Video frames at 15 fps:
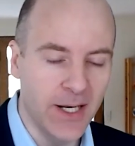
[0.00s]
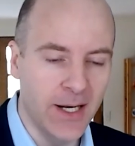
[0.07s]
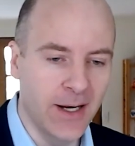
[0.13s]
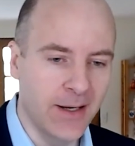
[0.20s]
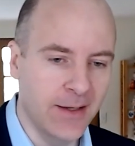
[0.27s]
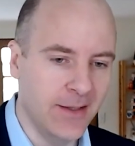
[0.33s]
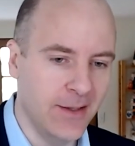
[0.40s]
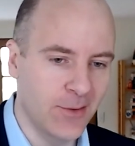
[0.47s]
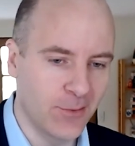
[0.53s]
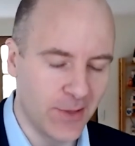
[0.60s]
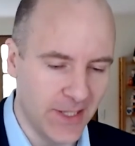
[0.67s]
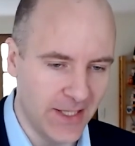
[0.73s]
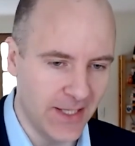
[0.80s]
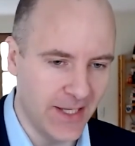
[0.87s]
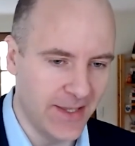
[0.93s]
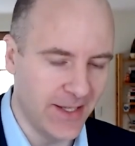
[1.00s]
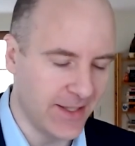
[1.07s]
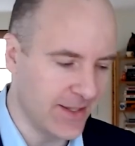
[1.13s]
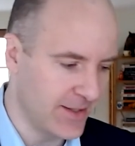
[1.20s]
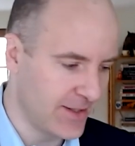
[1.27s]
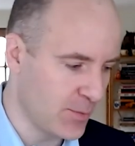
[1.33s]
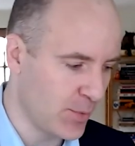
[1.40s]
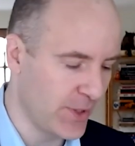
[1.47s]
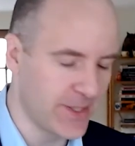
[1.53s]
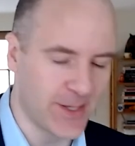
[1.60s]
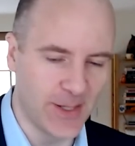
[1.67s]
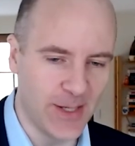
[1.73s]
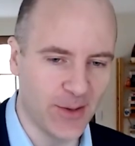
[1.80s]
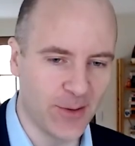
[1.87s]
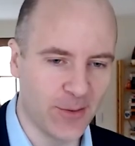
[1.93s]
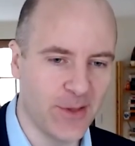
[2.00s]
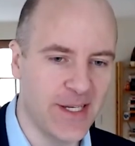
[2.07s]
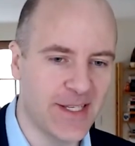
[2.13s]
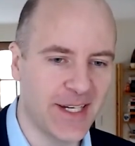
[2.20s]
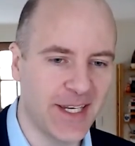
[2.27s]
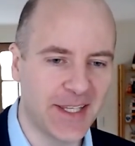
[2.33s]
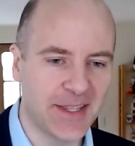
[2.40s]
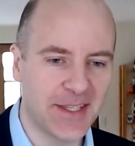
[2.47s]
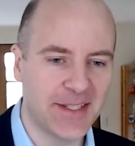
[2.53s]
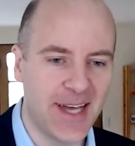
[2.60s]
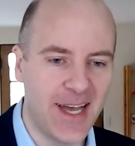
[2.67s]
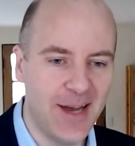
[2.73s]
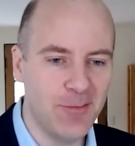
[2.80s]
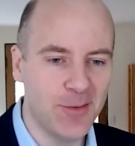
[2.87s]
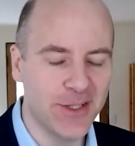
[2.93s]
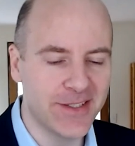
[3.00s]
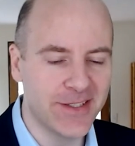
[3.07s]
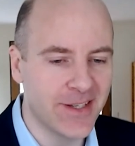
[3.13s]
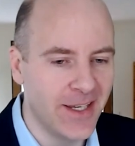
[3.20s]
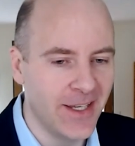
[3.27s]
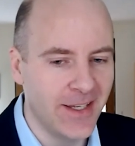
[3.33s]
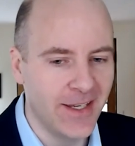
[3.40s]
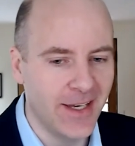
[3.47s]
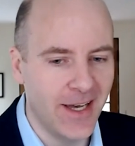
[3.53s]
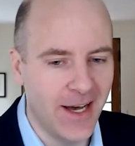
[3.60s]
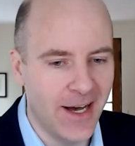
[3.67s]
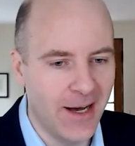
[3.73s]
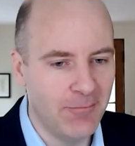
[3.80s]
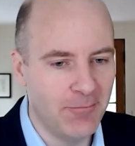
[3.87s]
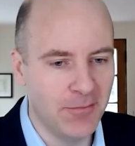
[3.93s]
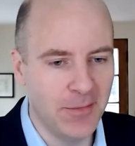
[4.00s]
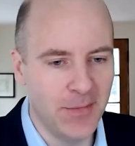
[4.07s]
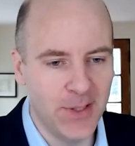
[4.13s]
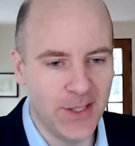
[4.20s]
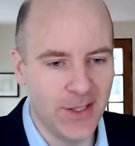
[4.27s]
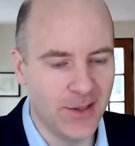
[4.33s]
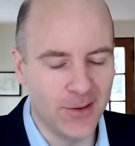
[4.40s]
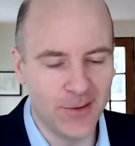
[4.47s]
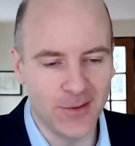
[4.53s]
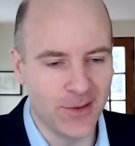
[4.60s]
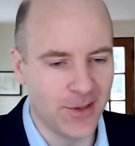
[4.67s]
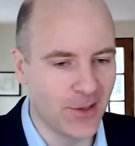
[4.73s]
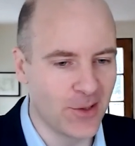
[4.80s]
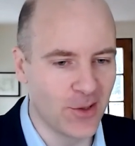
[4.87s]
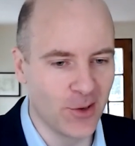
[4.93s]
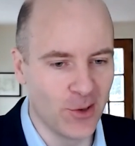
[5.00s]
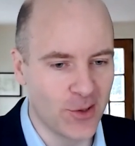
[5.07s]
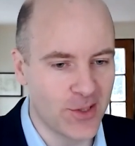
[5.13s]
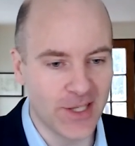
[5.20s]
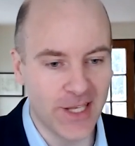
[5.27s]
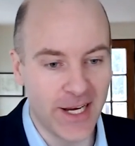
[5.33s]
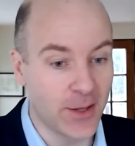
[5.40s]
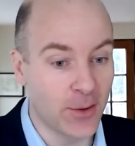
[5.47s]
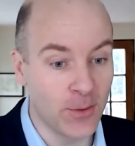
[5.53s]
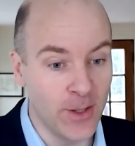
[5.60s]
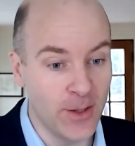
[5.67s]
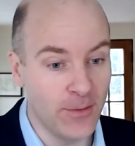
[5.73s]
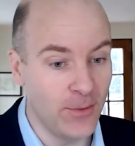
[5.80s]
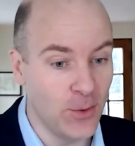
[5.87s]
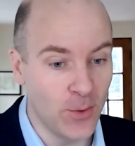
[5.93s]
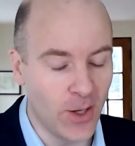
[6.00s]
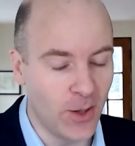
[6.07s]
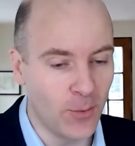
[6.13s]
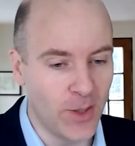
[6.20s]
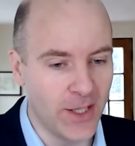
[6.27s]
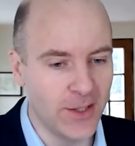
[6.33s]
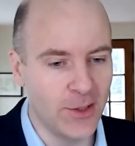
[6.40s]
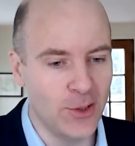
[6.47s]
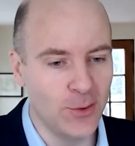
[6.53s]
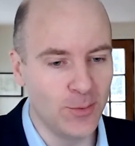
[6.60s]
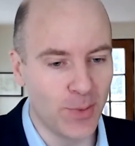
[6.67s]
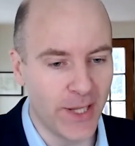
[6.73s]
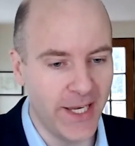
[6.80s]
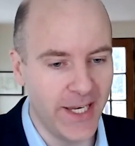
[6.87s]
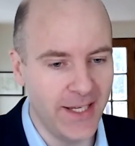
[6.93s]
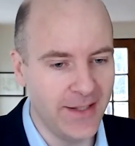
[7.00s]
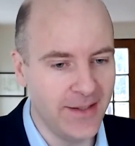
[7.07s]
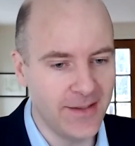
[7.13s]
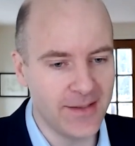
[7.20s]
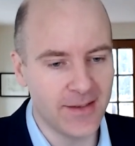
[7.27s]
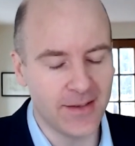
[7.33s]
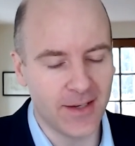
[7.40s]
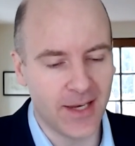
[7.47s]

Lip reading: Really, I think the simplicity of the reasoning at the time was, looks like three of you all want new planes.